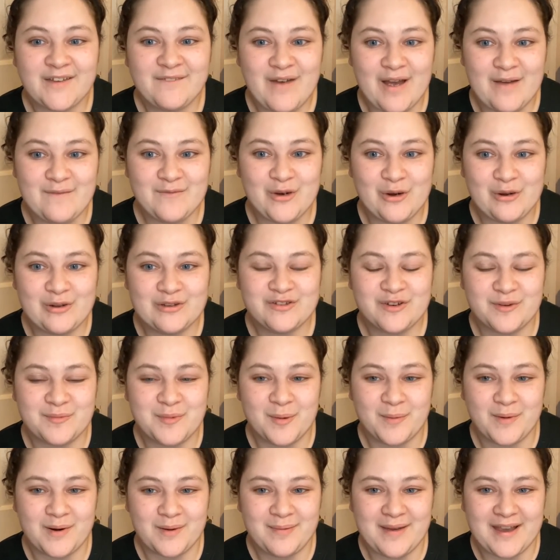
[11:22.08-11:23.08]

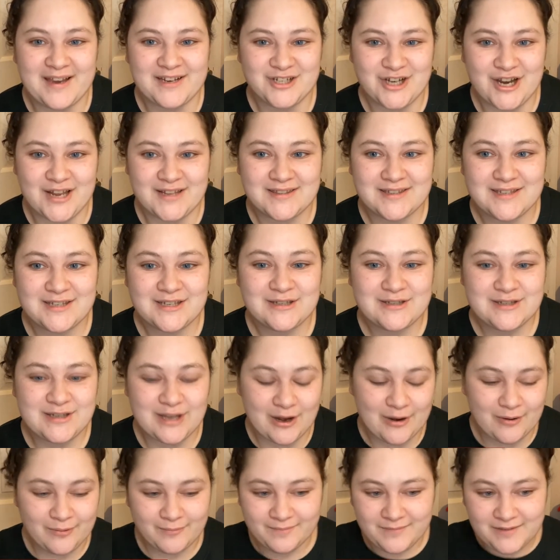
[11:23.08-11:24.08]
from the Winnipeg Jets.
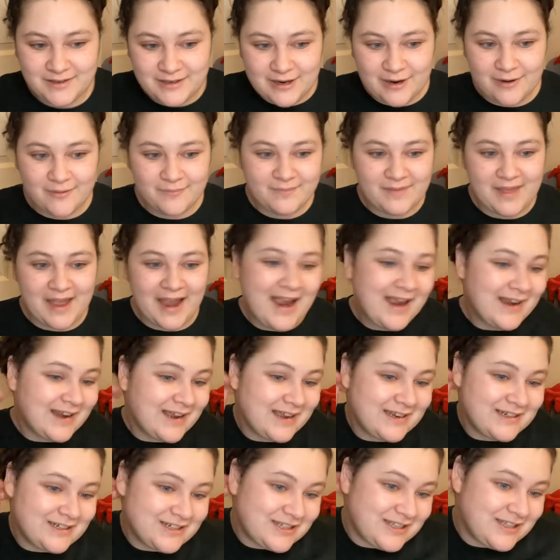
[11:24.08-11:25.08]
So, you know,
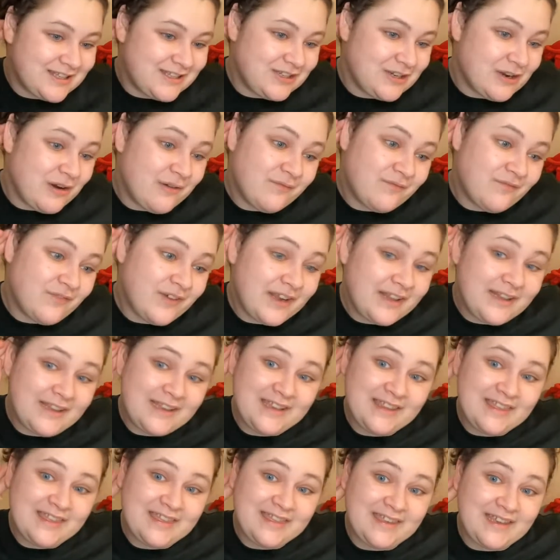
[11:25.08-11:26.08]
I just don't
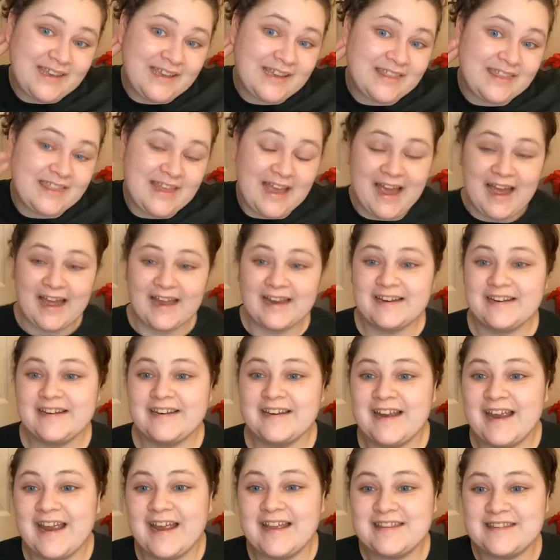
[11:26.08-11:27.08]
really think that
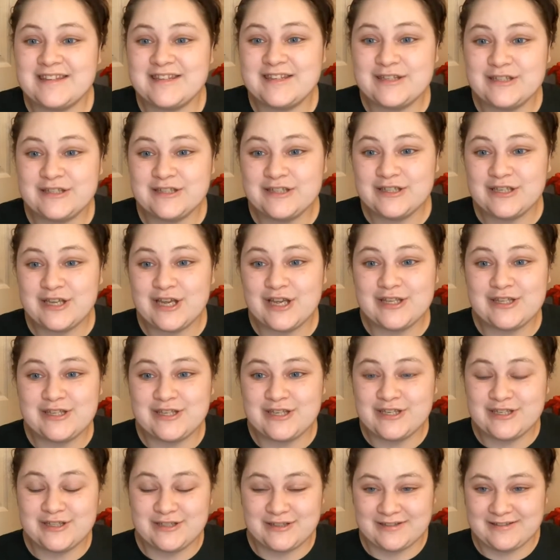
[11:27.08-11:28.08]
it's
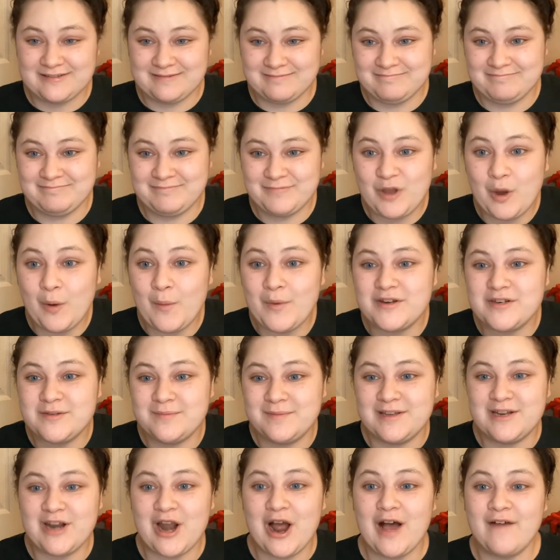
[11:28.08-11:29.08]
going to
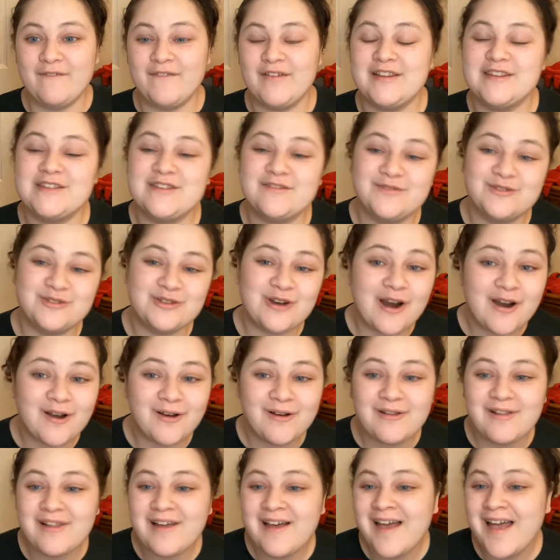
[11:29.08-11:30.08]
be an offensive
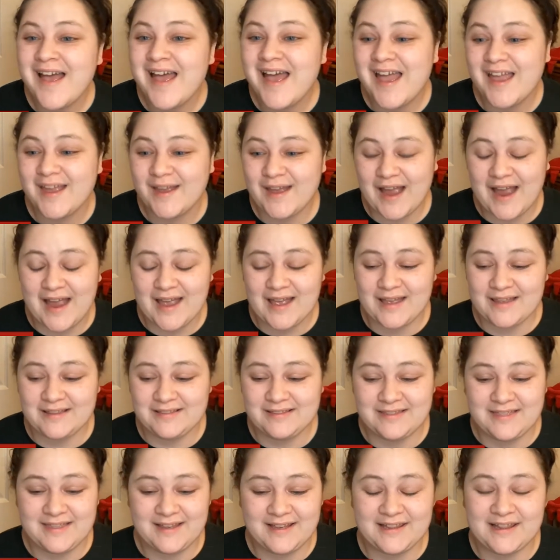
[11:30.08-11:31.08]
struggle.
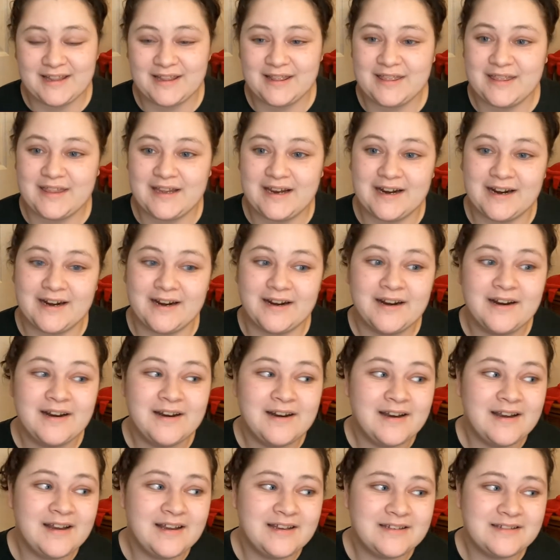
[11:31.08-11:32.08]
I think that their
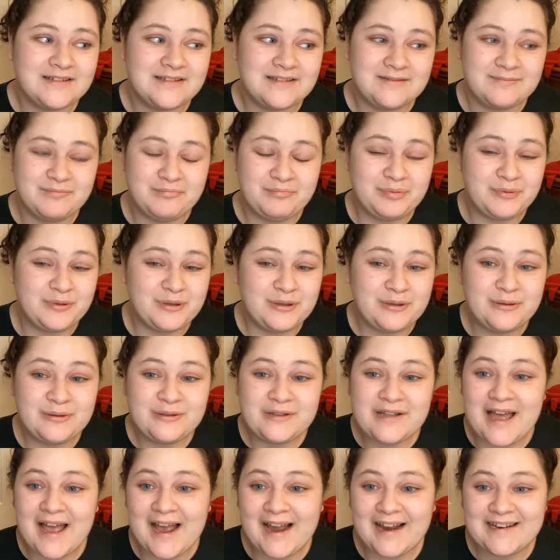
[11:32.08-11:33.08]
blue
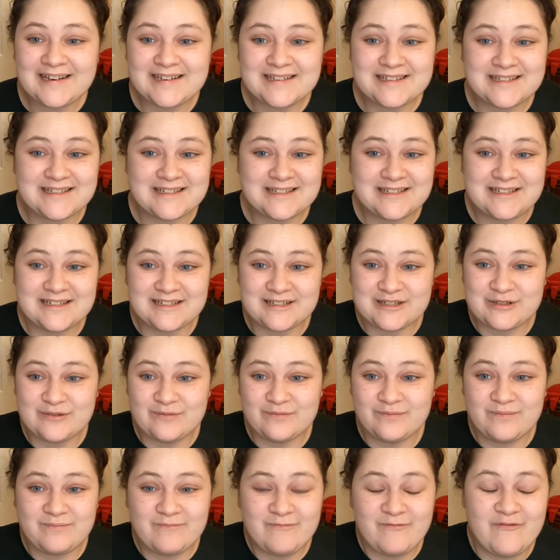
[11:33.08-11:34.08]
line is just
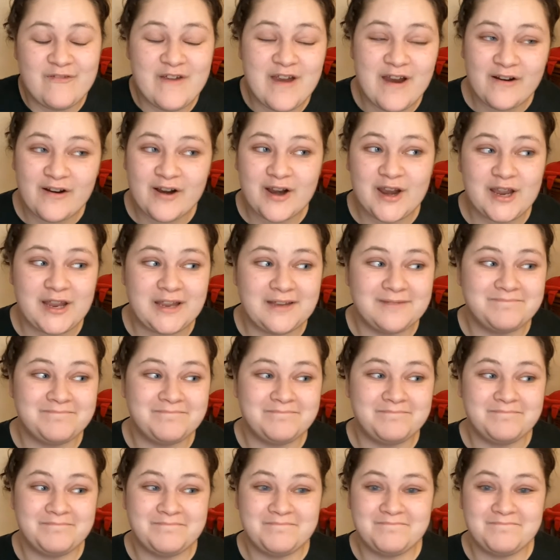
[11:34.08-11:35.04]
very